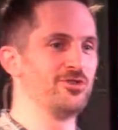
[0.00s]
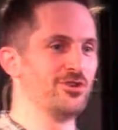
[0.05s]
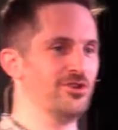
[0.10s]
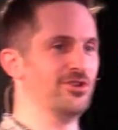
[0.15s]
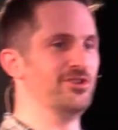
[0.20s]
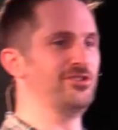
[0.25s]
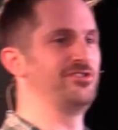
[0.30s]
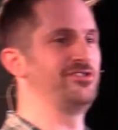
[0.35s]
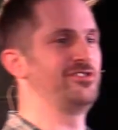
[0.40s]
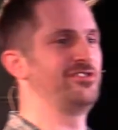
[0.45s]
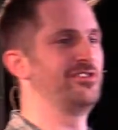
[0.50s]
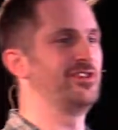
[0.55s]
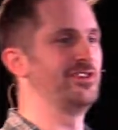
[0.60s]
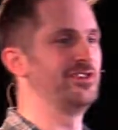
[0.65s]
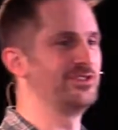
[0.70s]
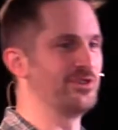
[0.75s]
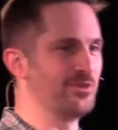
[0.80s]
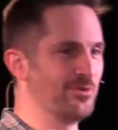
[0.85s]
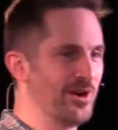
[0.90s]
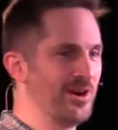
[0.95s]
good
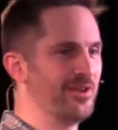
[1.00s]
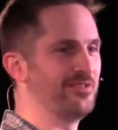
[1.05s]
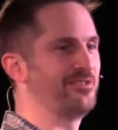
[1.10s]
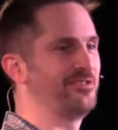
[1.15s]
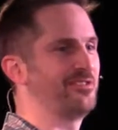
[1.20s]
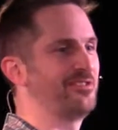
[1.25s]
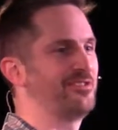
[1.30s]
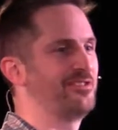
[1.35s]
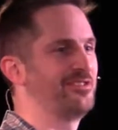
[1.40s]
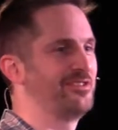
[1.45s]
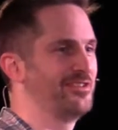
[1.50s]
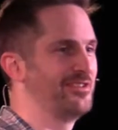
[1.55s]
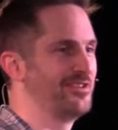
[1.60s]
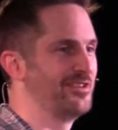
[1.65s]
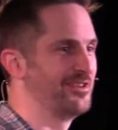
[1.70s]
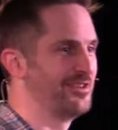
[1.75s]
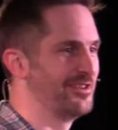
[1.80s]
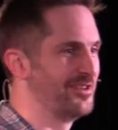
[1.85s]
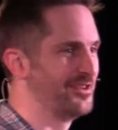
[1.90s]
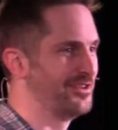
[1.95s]
to us.
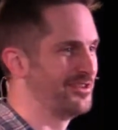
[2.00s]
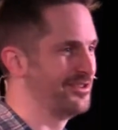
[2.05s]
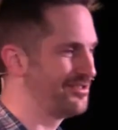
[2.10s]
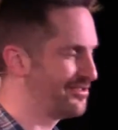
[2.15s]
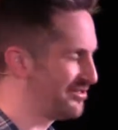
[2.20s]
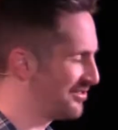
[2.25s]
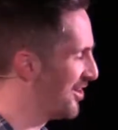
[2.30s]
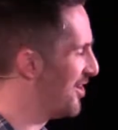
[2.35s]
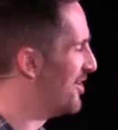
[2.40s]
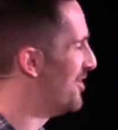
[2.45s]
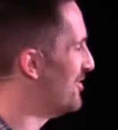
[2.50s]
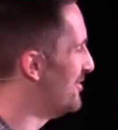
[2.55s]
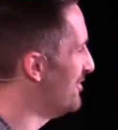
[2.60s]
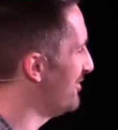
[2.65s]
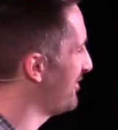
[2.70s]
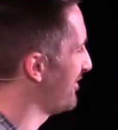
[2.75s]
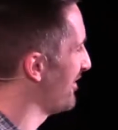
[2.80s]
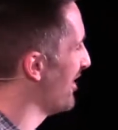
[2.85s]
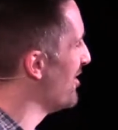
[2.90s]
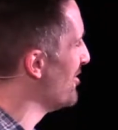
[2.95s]
So,
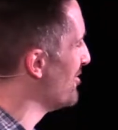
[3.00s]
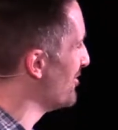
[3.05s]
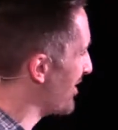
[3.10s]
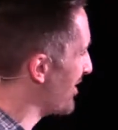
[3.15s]
so